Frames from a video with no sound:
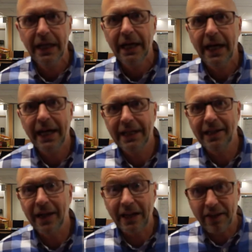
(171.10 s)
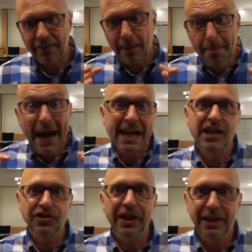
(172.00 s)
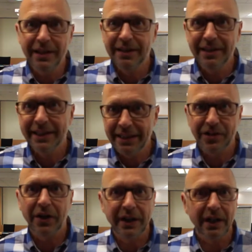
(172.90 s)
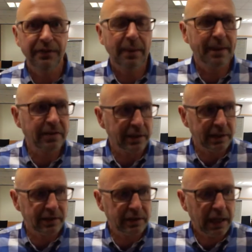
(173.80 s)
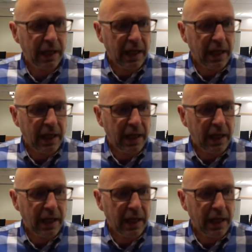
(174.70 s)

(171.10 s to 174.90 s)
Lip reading: and I guess having manage in the title of the business.